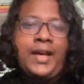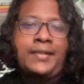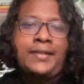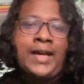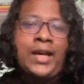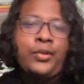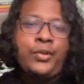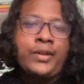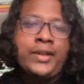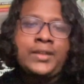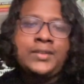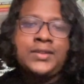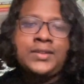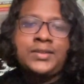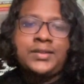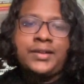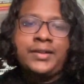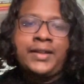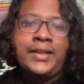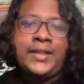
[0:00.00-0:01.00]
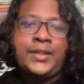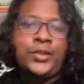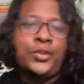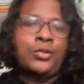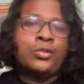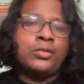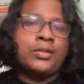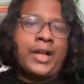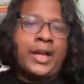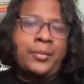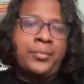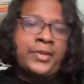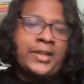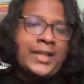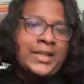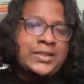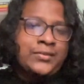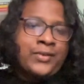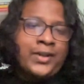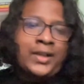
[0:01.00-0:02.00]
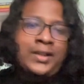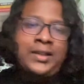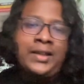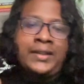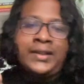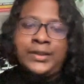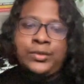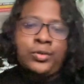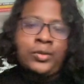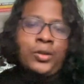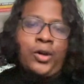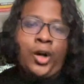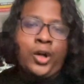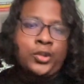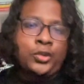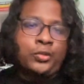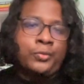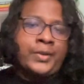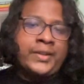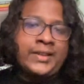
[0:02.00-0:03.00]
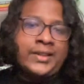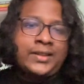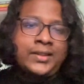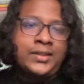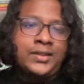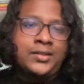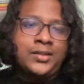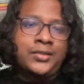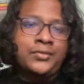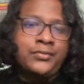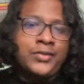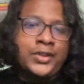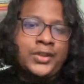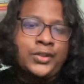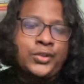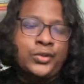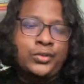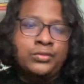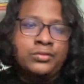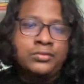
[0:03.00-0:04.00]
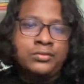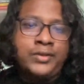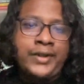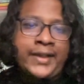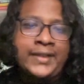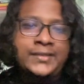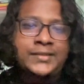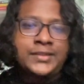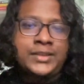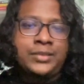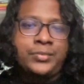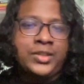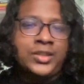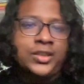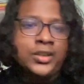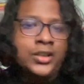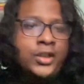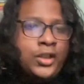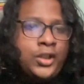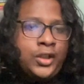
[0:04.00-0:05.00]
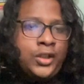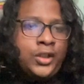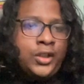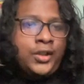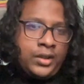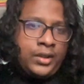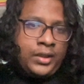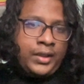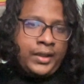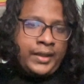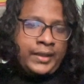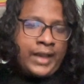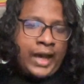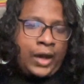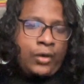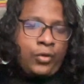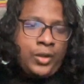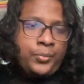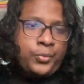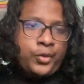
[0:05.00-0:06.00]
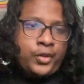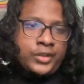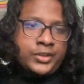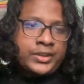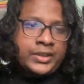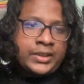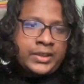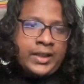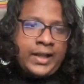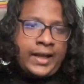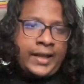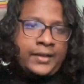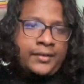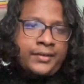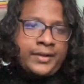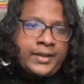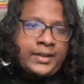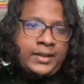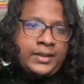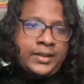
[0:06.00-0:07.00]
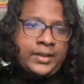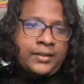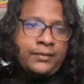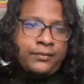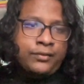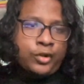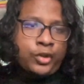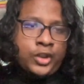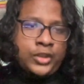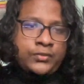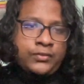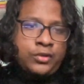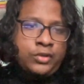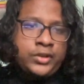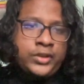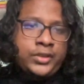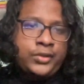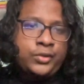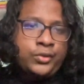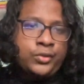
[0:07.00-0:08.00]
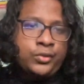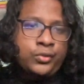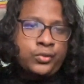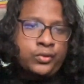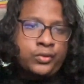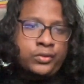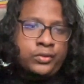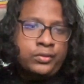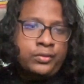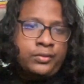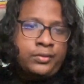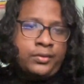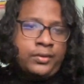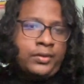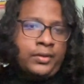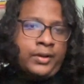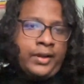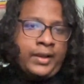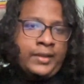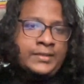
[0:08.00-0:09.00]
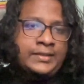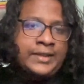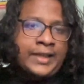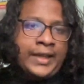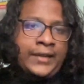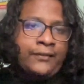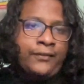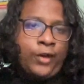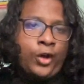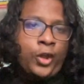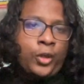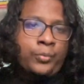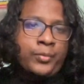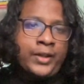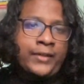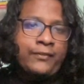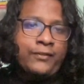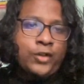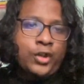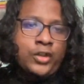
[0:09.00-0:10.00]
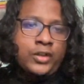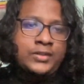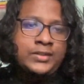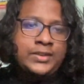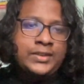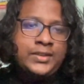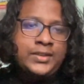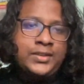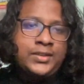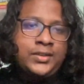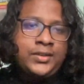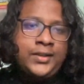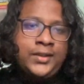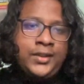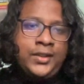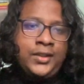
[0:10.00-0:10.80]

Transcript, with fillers: And now you can just create your MDX file and it will automatically convert to HTML. In our project, I created a blogs folder to save all my blogs here.